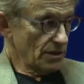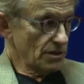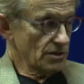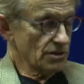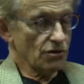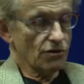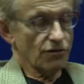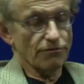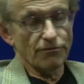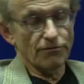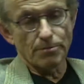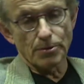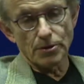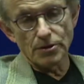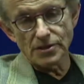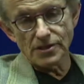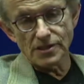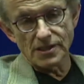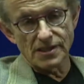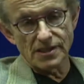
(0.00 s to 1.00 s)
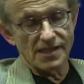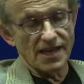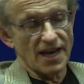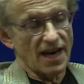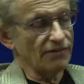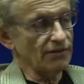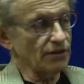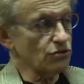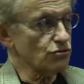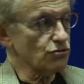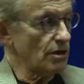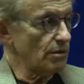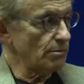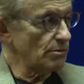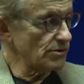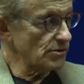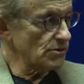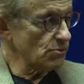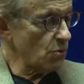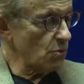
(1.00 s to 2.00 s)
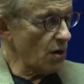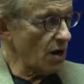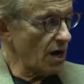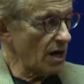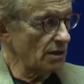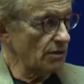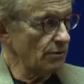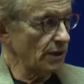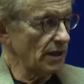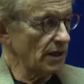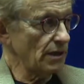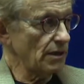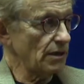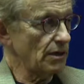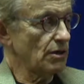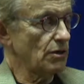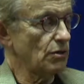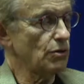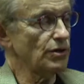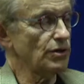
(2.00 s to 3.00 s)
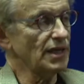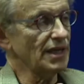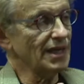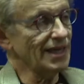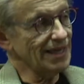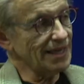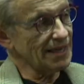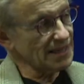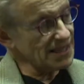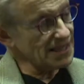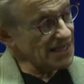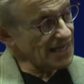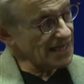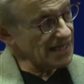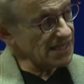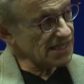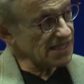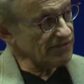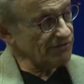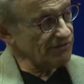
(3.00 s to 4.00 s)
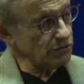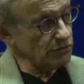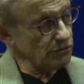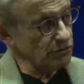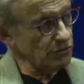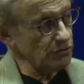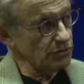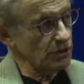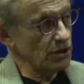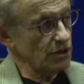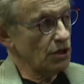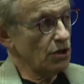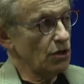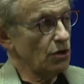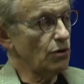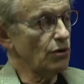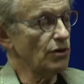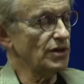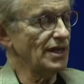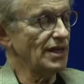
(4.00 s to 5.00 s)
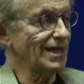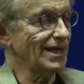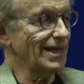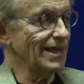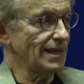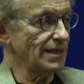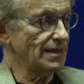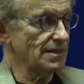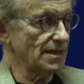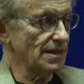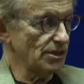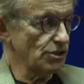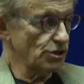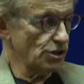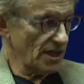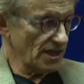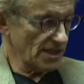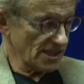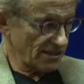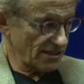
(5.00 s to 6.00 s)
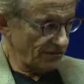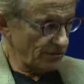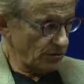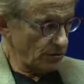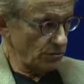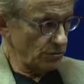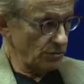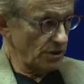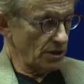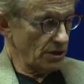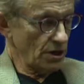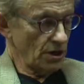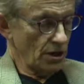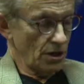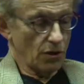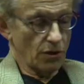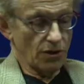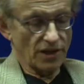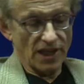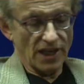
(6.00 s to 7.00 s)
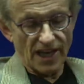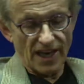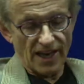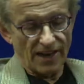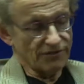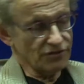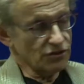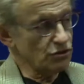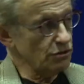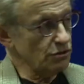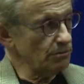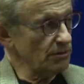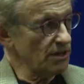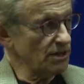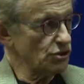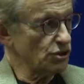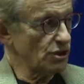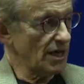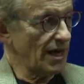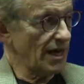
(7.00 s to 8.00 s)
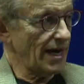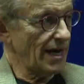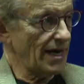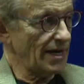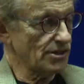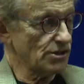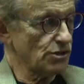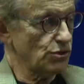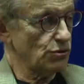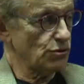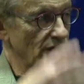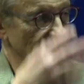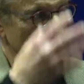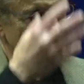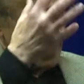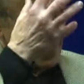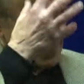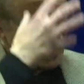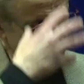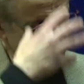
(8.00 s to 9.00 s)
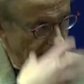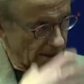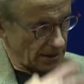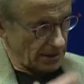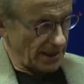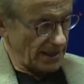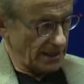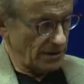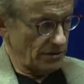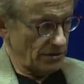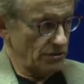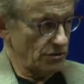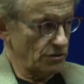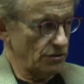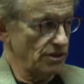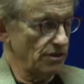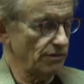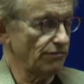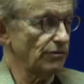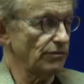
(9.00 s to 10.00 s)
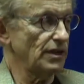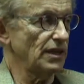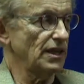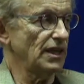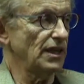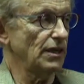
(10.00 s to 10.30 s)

So if a person is having trouble swallowing, or they can't taste food, or they can't digest food, or they have too much gas, you can isolate it to different